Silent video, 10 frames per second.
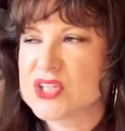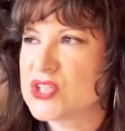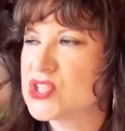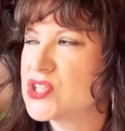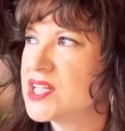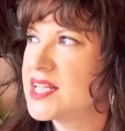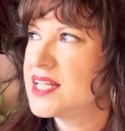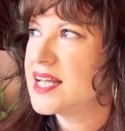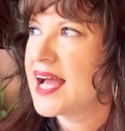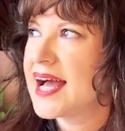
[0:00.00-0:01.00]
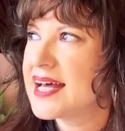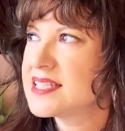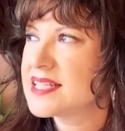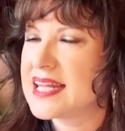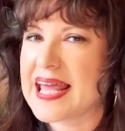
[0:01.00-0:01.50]
She
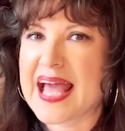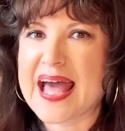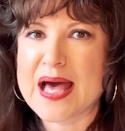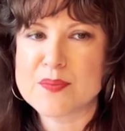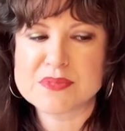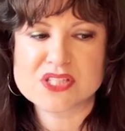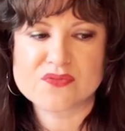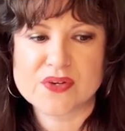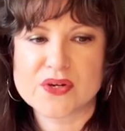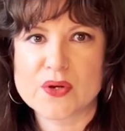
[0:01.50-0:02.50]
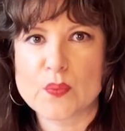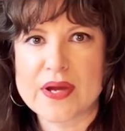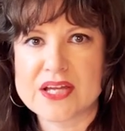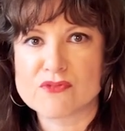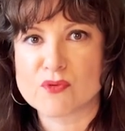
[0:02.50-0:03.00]
has an atmospheric
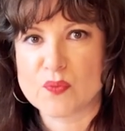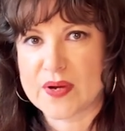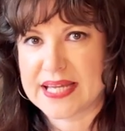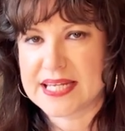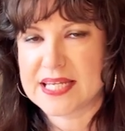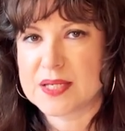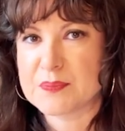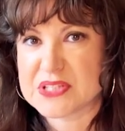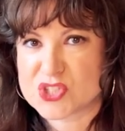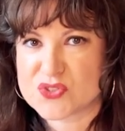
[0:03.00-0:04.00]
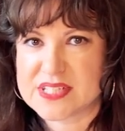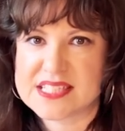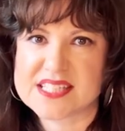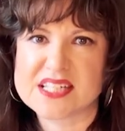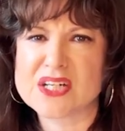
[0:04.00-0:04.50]
way of writing
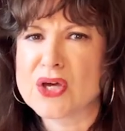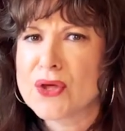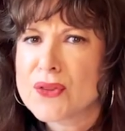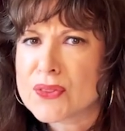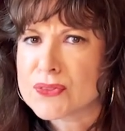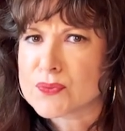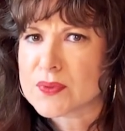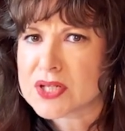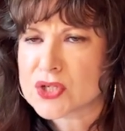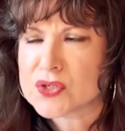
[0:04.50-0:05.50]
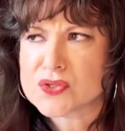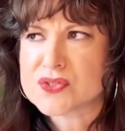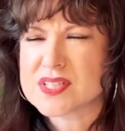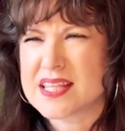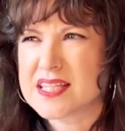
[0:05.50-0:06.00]
mysteries and
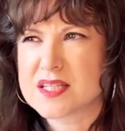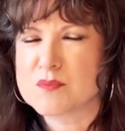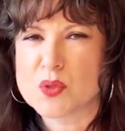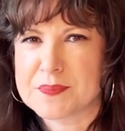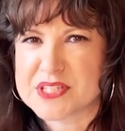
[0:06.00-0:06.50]
thrillers. I think they're more